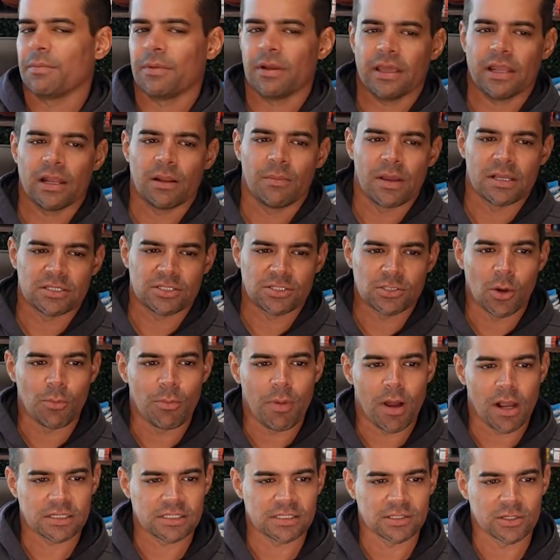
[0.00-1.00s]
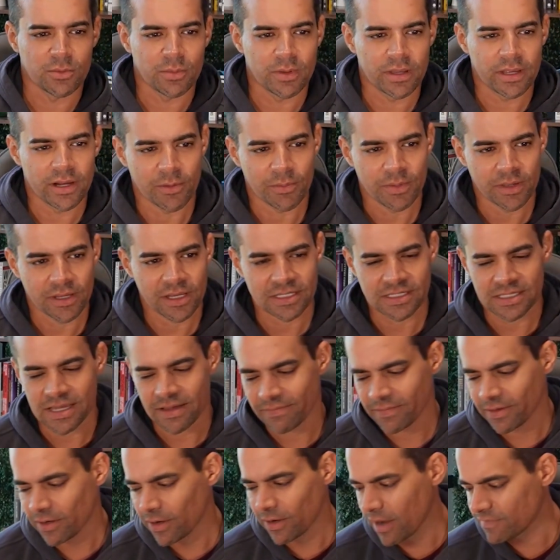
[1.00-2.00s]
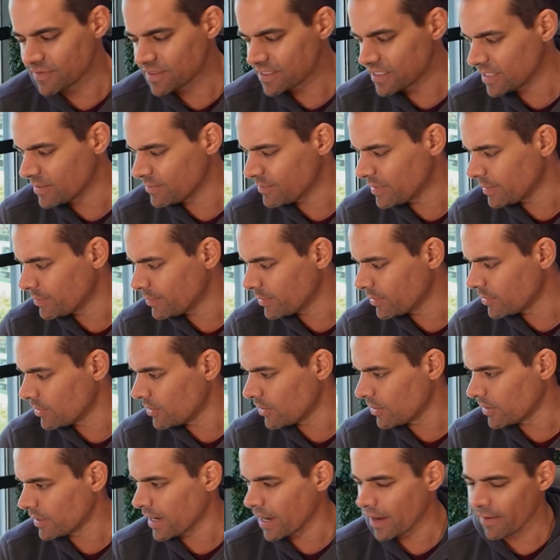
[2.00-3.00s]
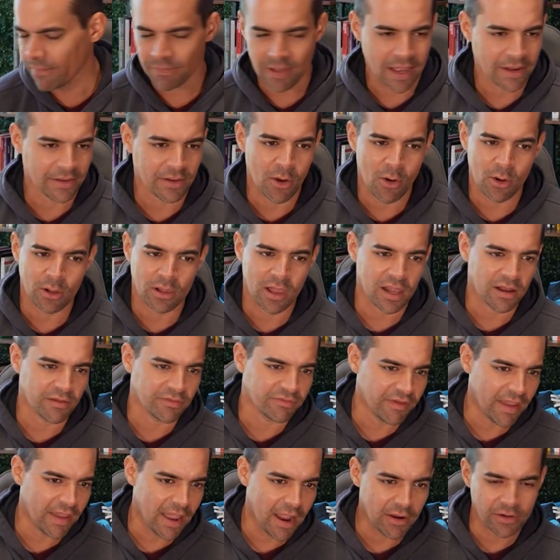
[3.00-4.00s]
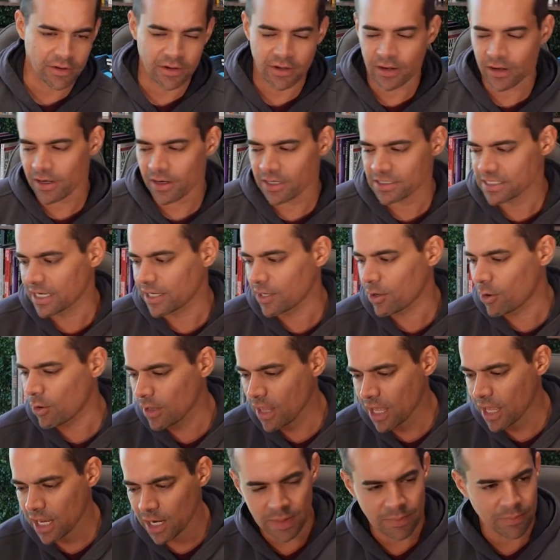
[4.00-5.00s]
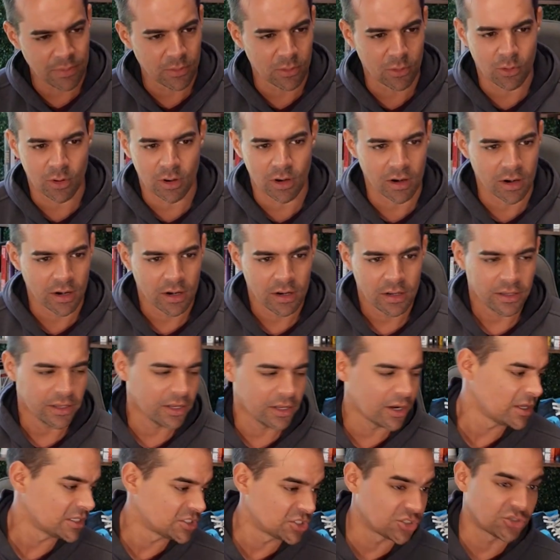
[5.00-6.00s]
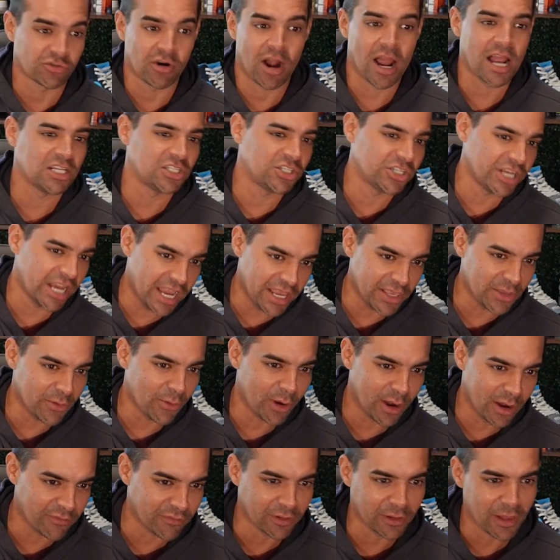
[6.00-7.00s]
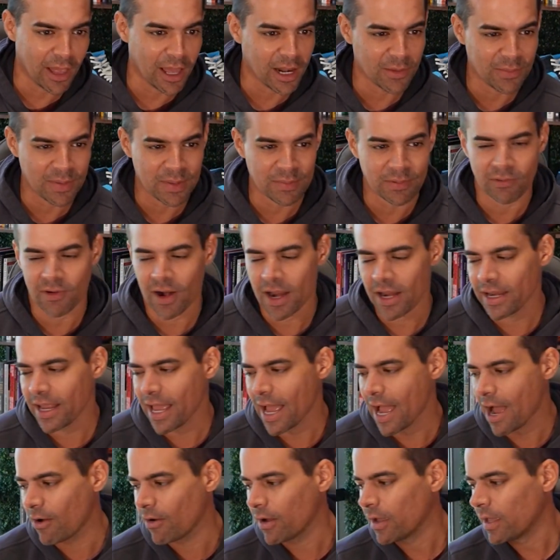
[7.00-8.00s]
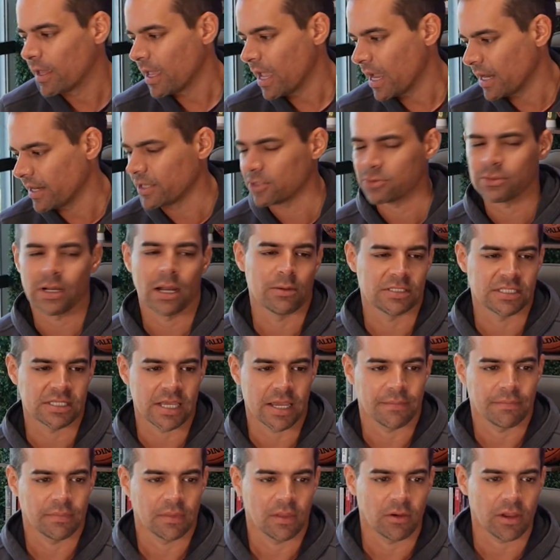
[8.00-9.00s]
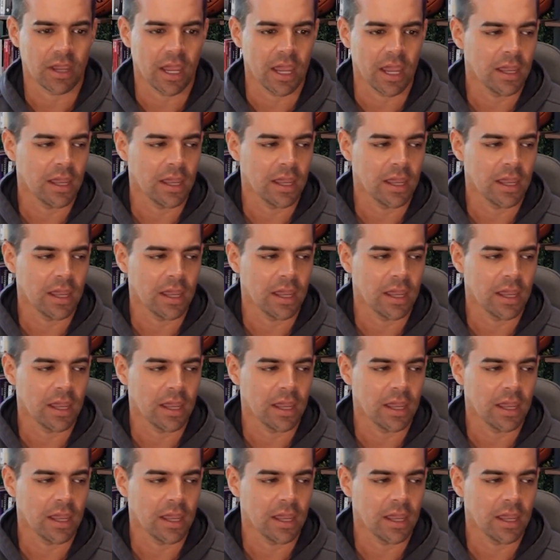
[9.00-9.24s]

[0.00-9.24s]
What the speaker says: get on my soapbox a little bit here because I've seen people and I know a lot of founders and I know a lot of people who are, it's dry January for a lot of people right now. And here's what I would say, okay?